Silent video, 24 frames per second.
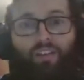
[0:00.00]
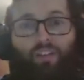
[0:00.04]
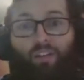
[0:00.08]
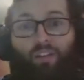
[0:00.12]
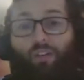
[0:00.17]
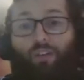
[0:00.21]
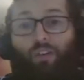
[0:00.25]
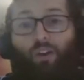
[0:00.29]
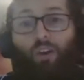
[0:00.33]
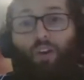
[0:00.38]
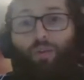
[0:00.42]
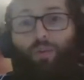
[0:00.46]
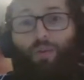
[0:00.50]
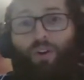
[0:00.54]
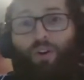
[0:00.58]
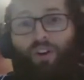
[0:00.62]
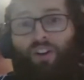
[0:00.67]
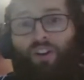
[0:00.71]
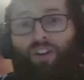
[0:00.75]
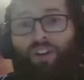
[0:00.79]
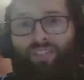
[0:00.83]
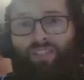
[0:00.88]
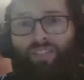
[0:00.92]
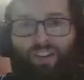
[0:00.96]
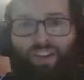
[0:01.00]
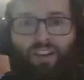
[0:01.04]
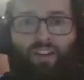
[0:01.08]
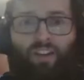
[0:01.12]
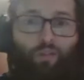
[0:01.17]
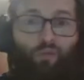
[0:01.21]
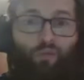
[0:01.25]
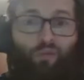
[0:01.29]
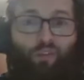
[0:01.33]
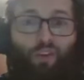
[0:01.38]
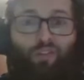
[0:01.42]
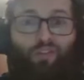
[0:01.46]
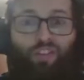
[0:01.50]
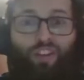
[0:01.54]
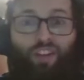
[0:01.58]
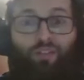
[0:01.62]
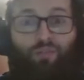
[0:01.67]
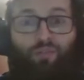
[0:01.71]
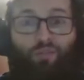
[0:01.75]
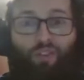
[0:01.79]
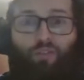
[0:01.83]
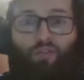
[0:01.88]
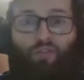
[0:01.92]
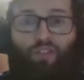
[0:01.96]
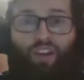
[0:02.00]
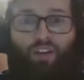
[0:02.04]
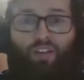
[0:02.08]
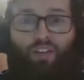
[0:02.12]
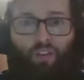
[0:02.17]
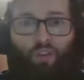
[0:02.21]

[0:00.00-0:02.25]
The third one, 50-50.